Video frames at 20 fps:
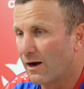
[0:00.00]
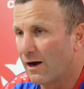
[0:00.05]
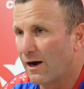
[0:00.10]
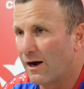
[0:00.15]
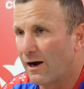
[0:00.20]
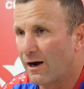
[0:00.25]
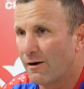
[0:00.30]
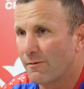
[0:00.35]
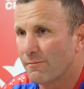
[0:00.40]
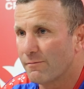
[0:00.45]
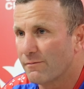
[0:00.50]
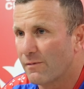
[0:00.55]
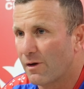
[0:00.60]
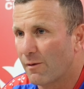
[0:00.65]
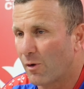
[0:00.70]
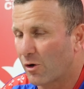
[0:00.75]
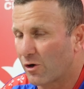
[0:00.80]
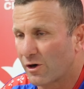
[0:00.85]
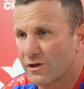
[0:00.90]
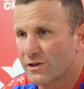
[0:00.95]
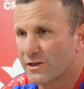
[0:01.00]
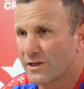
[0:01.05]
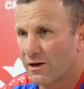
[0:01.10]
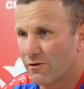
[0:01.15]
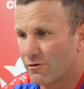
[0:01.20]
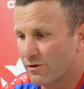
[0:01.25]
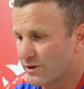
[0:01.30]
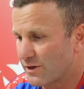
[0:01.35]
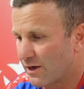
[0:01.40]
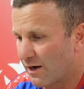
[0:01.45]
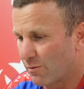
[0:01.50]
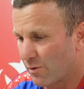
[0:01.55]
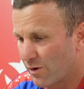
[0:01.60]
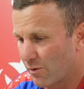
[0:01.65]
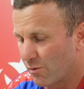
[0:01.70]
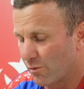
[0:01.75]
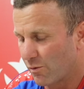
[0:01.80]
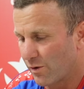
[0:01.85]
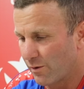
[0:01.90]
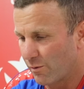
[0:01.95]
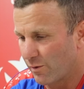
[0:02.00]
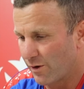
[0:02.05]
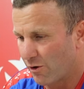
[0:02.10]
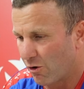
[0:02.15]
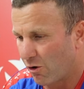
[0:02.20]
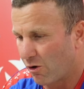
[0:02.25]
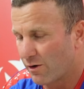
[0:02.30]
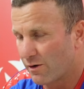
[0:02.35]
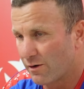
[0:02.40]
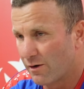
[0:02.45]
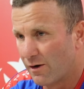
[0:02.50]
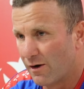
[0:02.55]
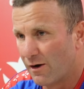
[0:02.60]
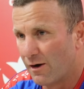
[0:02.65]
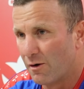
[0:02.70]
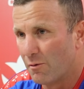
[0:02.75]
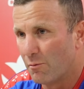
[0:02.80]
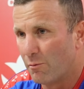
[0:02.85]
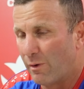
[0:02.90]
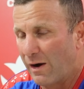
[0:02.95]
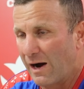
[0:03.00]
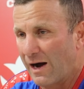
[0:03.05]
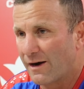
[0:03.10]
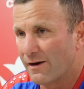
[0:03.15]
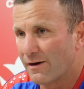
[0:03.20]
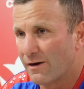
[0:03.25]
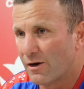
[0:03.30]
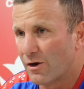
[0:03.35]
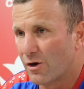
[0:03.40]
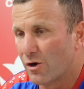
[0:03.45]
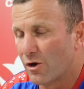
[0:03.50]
I'm not going to sit here and say we're not, but